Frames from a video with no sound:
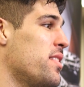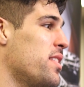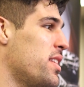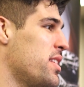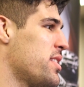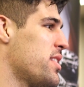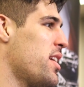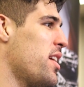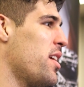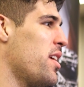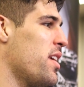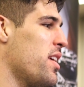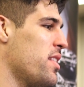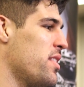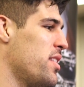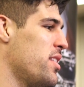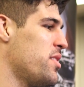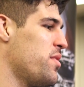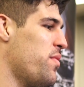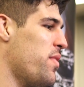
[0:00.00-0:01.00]

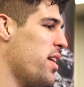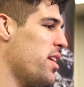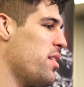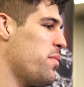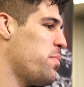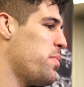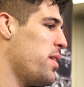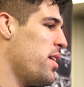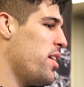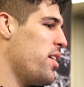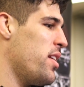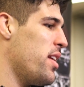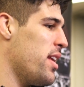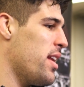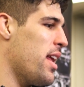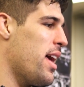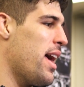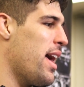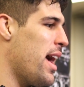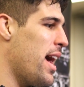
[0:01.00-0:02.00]
This fight appeared,
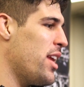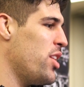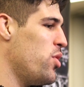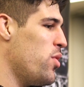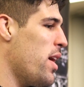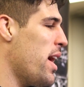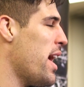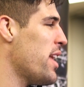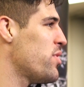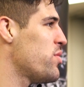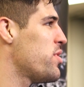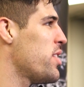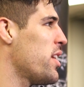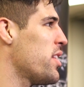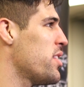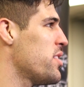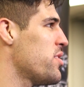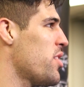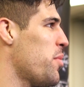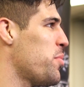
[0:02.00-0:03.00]
and I knew I had to
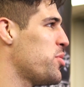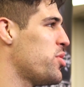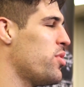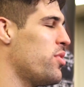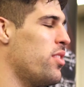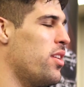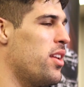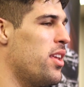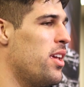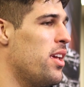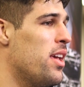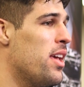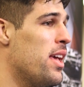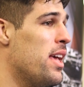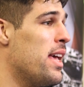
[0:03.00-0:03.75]
take this opportunity.